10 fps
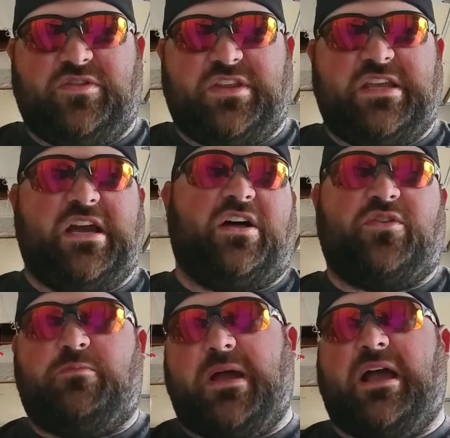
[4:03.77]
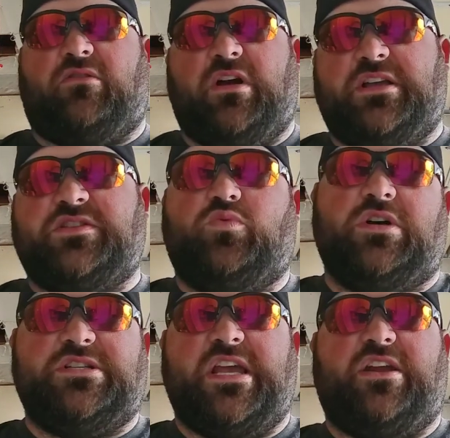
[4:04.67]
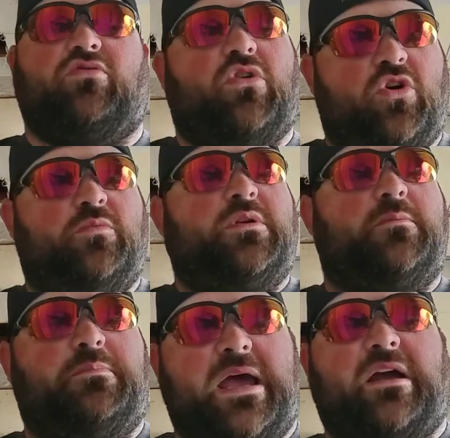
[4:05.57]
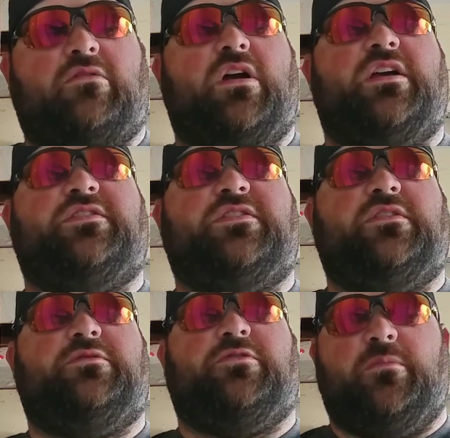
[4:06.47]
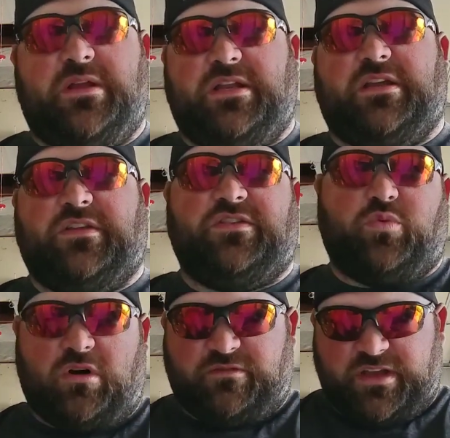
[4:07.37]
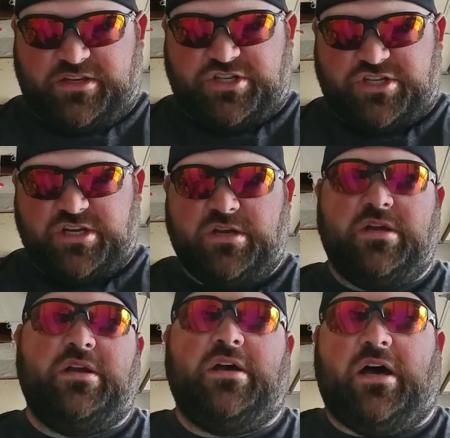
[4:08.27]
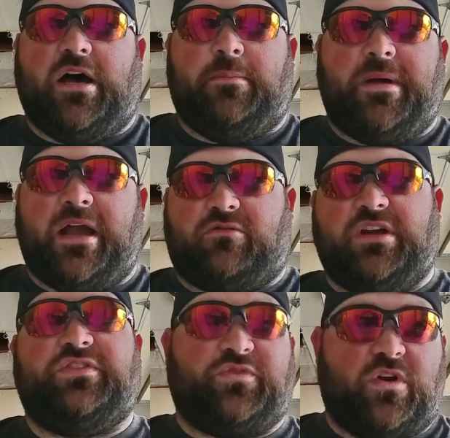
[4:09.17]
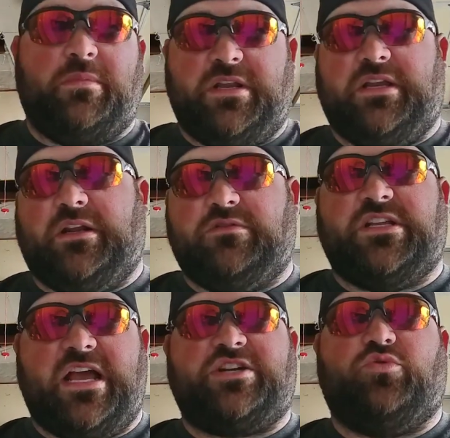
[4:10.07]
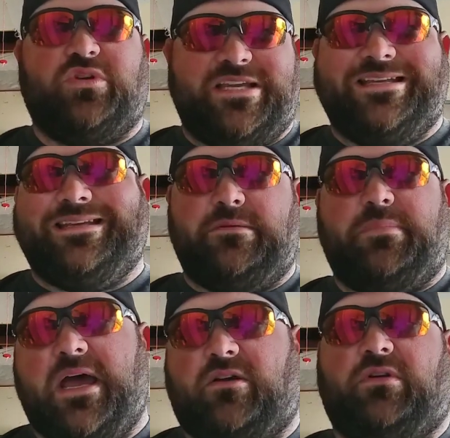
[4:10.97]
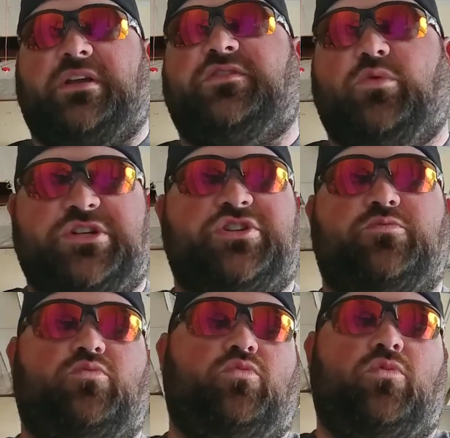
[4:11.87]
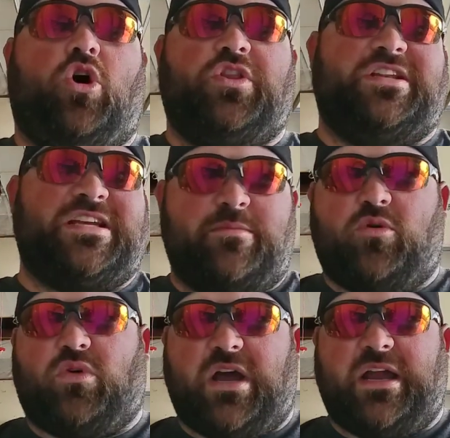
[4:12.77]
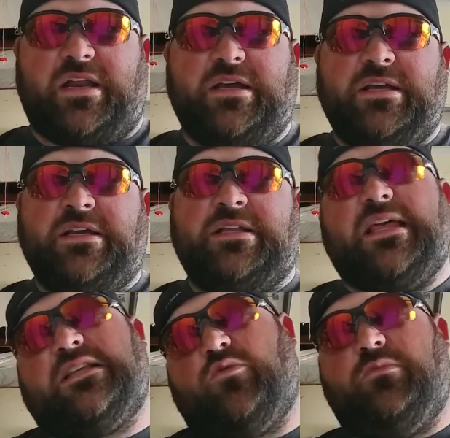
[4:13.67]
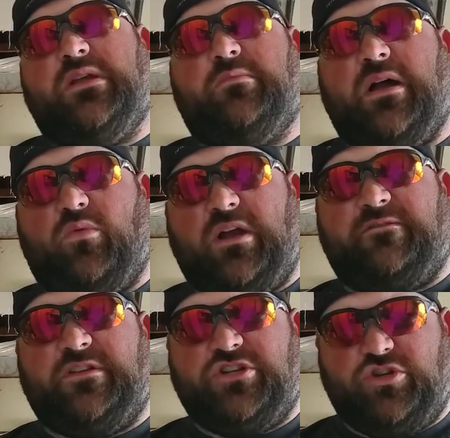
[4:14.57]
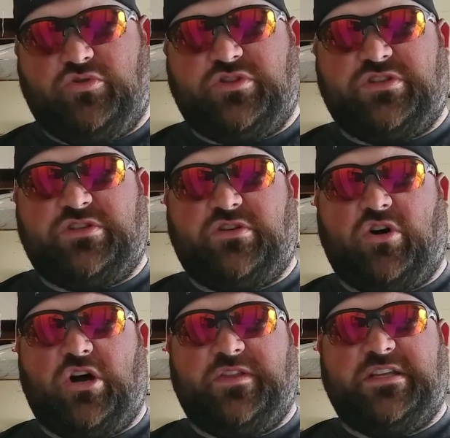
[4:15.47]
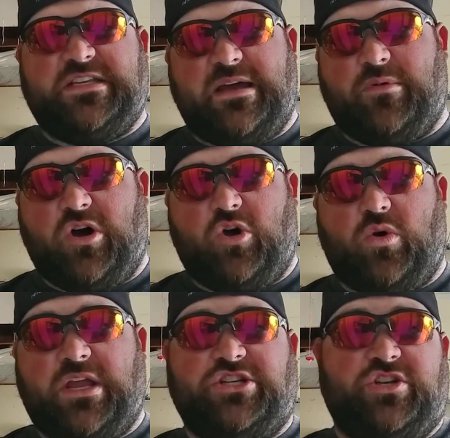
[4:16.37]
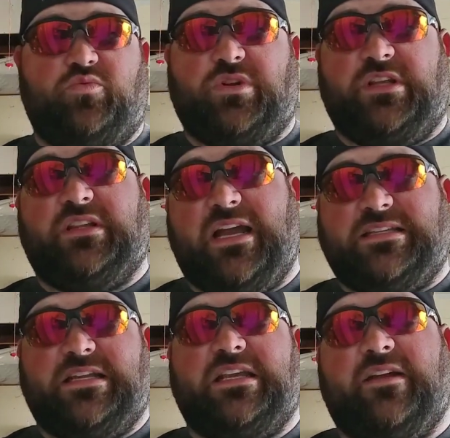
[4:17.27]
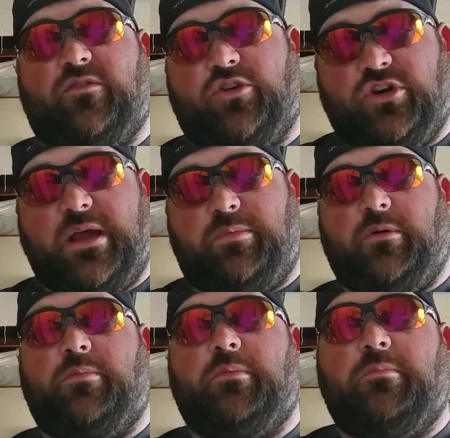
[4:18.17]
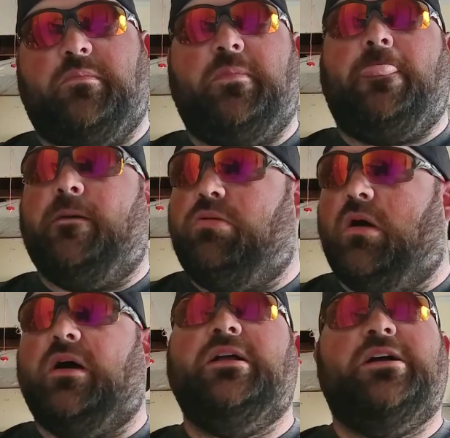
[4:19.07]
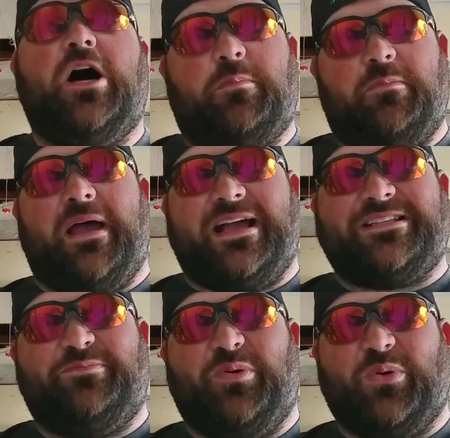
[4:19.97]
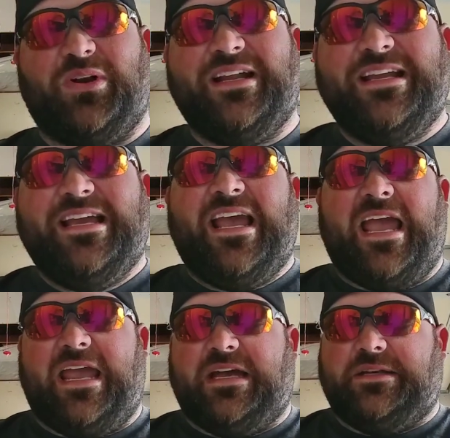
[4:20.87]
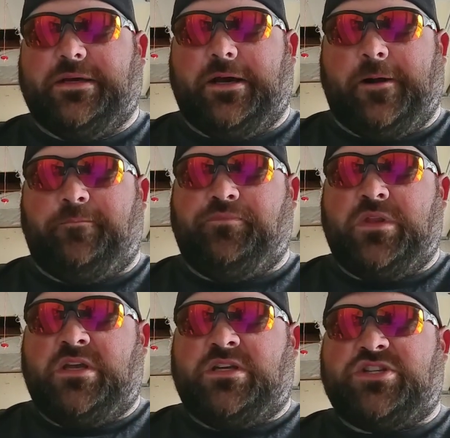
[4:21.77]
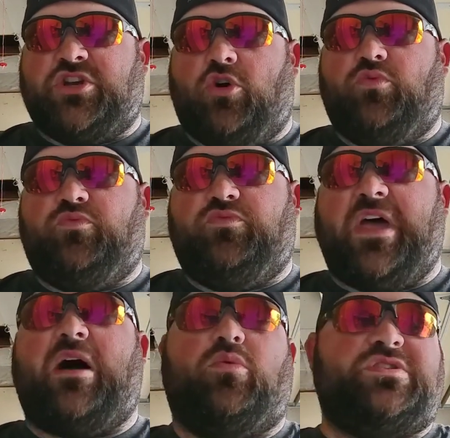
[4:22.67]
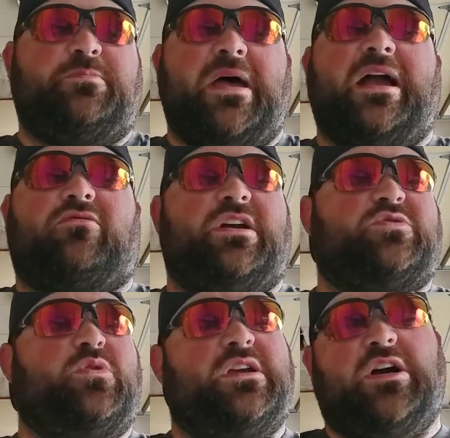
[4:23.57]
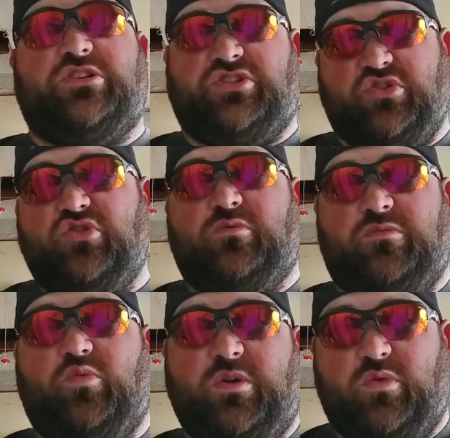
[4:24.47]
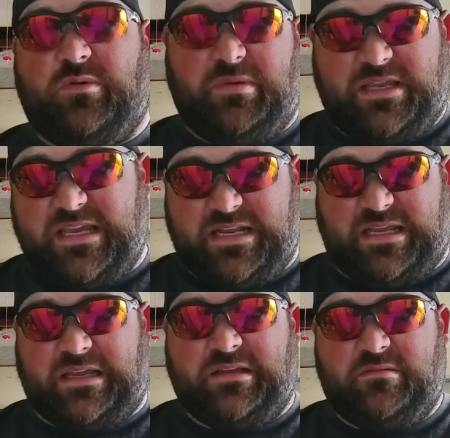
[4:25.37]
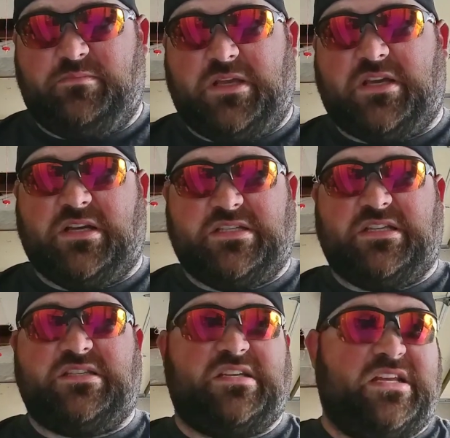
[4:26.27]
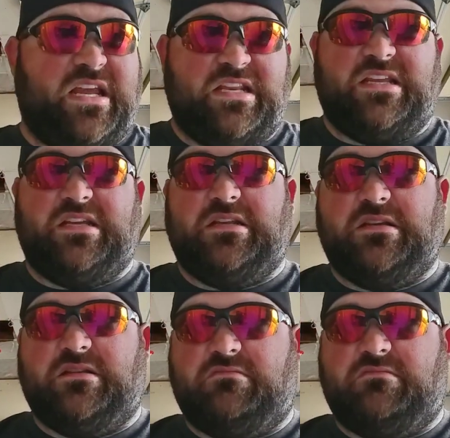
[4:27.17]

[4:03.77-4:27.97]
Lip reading: the other backrest was a chromed backrest from Indian, the 12-inch backrest from Indian. It was an actual Indian backrest, which on the demo ride, that's what me and my wife had used on the demo, and she really liked it. It gave her good upper back support, and so that was the backrest we assumed we would be getting because it's an Indian